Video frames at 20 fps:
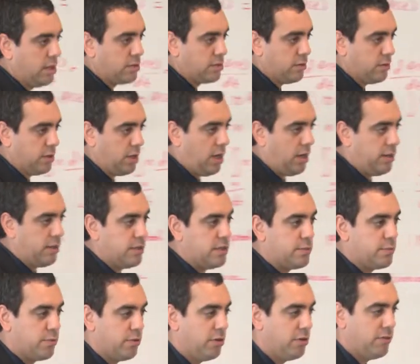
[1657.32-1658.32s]
So a lot of
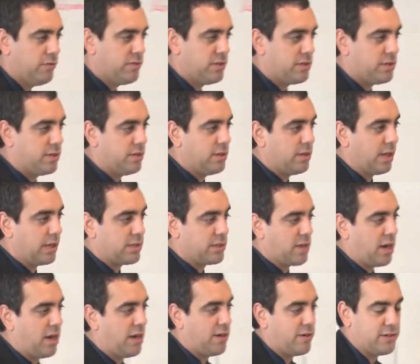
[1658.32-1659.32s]
these proofs, like
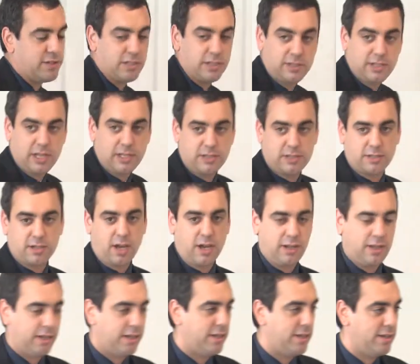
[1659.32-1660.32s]
Scott Aronson says, it's kind
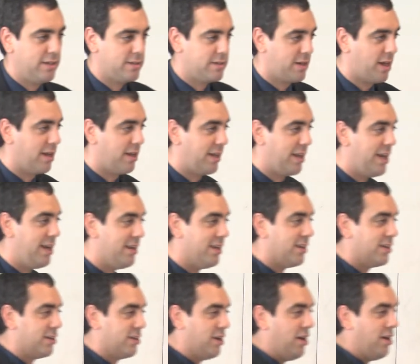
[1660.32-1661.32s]
of like, it's kind of like hitting
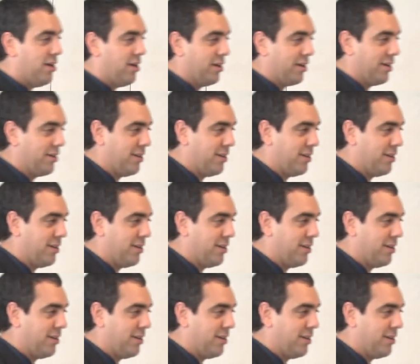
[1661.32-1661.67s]
a gong.